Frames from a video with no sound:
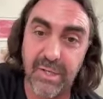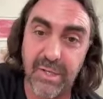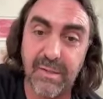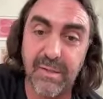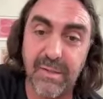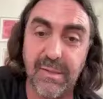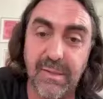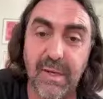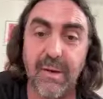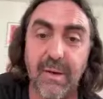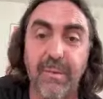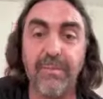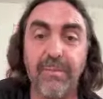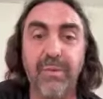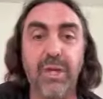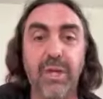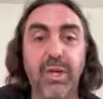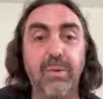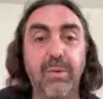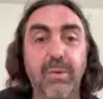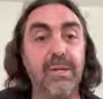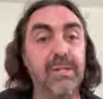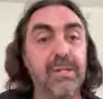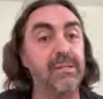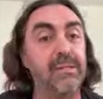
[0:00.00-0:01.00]
So
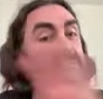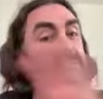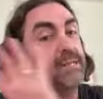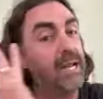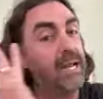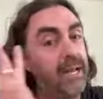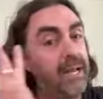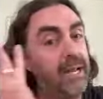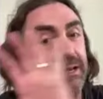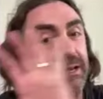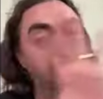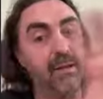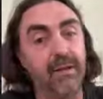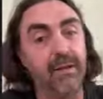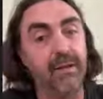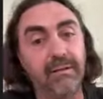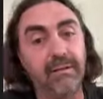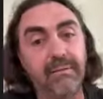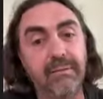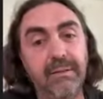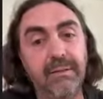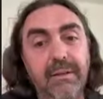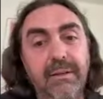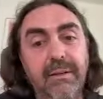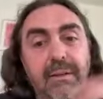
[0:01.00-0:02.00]
Cuba's staying
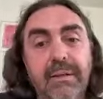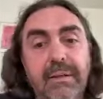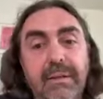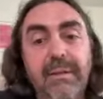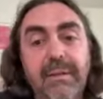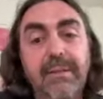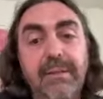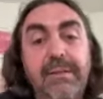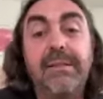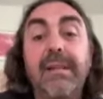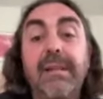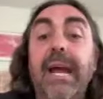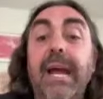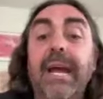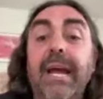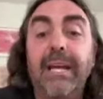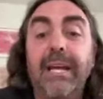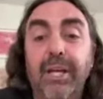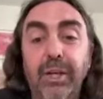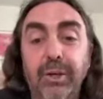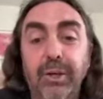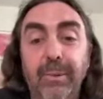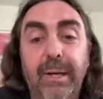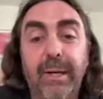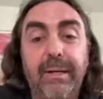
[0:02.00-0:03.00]

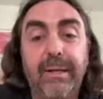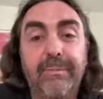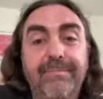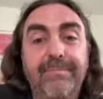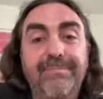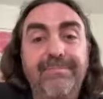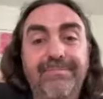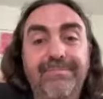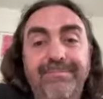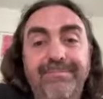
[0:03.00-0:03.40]
Cuba.